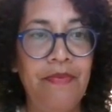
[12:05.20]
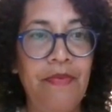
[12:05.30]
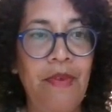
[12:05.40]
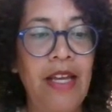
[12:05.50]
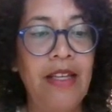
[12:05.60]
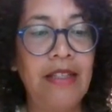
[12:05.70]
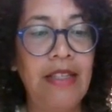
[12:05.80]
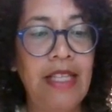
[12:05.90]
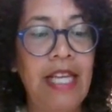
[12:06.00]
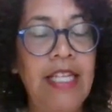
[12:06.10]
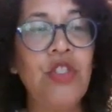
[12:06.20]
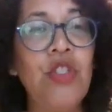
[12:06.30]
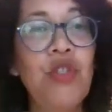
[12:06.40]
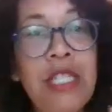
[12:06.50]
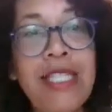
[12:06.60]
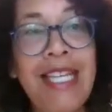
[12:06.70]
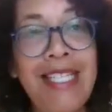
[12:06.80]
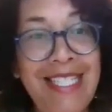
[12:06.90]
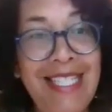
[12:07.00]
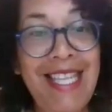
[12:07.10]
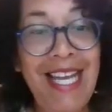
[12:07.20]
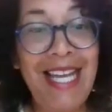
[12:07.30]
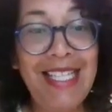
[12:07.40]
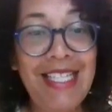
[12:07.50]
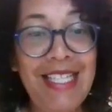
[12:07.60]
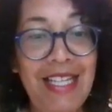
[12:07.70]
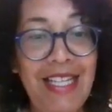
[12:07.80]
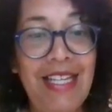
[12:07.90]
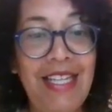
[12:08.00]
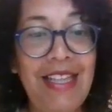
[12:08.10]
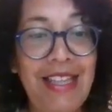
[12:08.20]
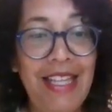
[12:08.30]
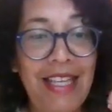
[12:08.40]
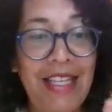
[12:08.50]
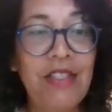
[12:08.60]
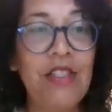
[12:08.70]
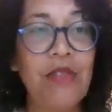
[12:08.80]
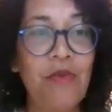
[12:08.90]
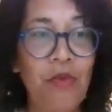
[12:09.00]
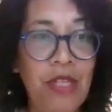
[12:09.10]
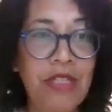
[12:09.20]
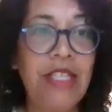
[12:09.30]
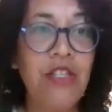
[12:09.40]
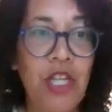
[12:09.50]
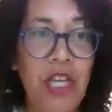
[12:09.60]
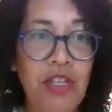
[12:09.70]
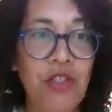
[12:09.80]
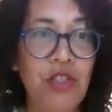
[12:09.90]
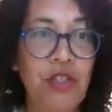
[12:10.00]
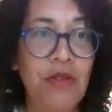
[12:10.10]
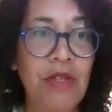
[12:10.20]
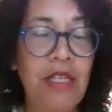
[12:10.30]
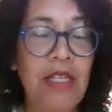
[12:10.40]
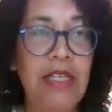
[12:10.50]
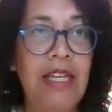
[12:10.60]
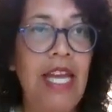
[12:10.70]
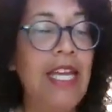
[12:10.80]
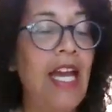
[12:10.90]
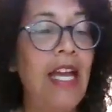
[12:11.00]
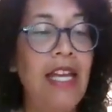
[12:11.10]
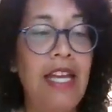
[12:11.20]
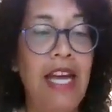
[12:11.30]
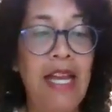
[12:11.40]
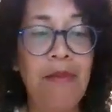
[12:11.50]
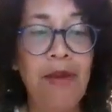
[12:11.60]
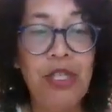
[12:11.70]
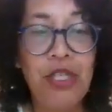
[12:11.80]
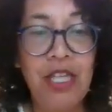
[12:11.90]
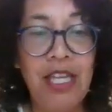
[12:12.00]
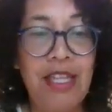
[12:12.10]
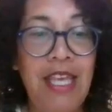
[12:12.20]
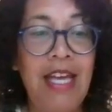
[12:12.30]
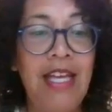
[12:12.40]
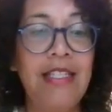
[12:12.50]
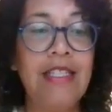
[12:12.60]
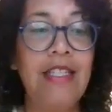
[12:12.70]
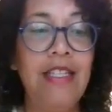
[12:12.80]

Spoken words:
right? And as soon as I did that, things really changed. And I appreciate that.